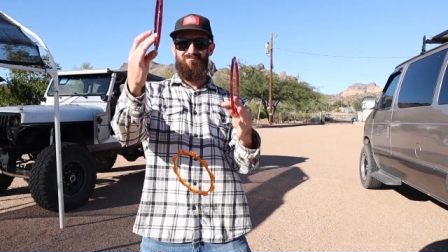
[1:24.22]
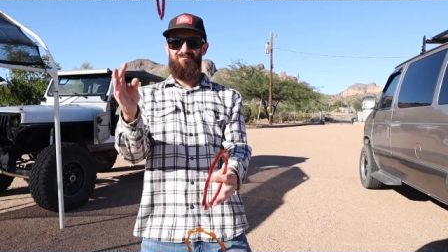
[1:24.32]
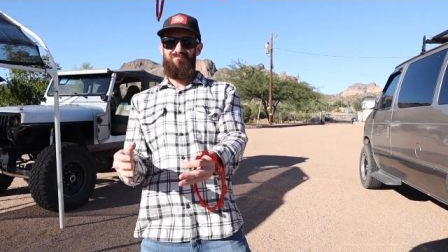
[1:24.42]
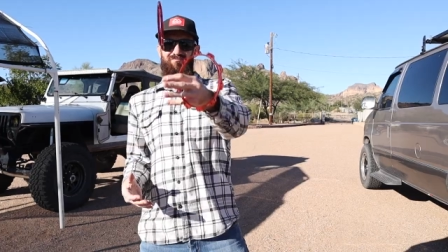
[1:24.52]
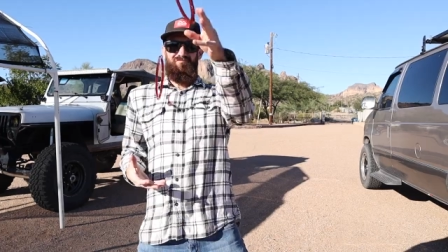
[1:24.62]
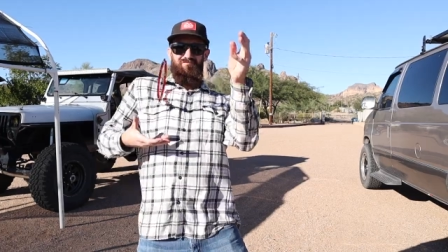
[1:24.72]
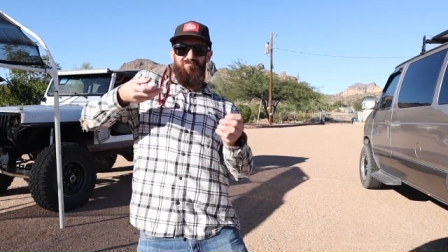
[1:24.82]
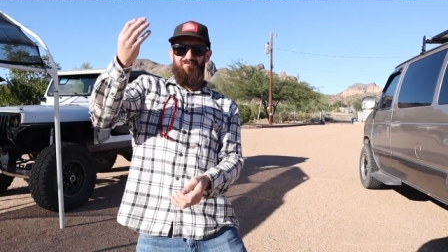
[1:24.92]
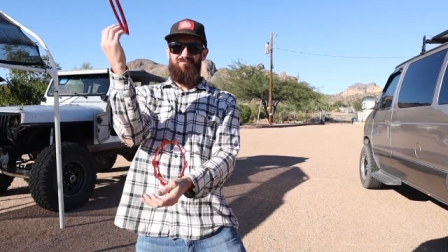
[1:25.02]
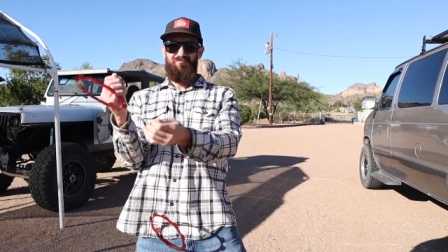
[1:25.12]
and the
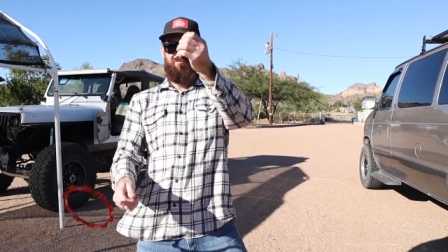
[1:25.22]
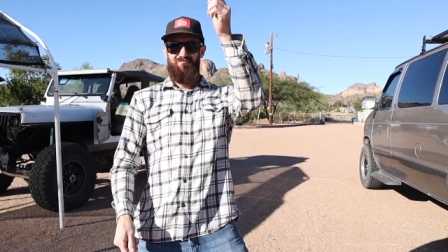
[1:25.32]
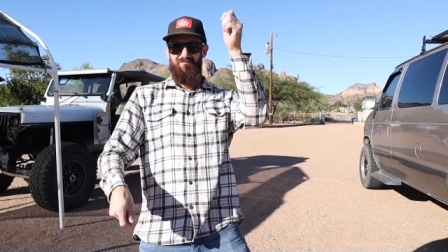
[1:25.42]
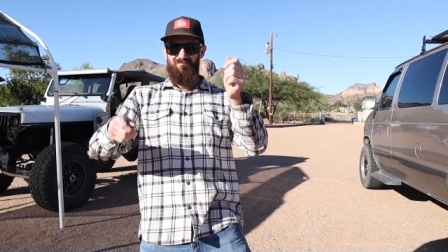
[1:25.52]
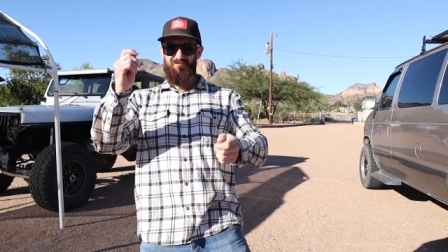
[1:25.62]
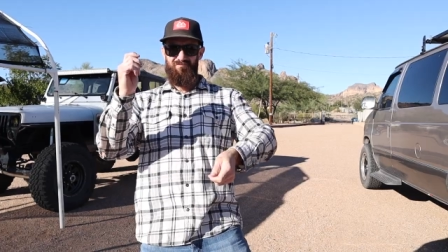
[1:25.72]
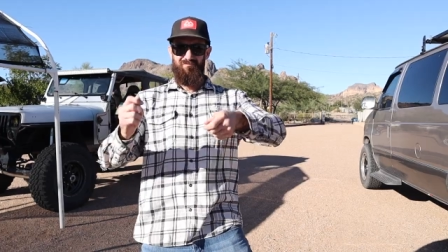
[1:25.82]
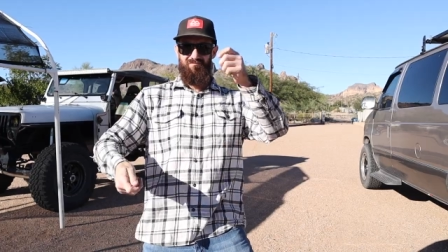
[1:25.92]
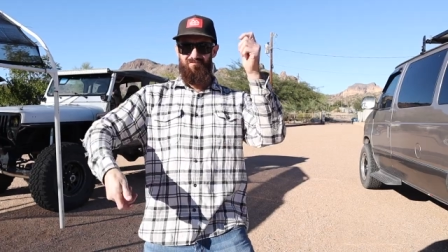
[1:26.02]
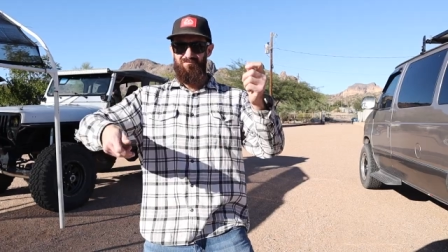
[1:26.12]
drapes, well, this
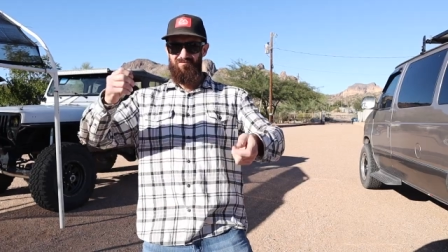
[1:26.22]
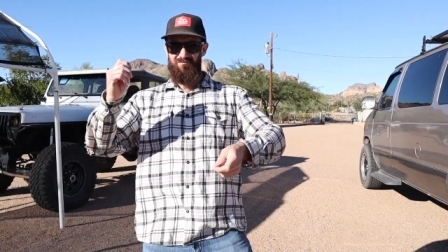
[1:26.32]
is probably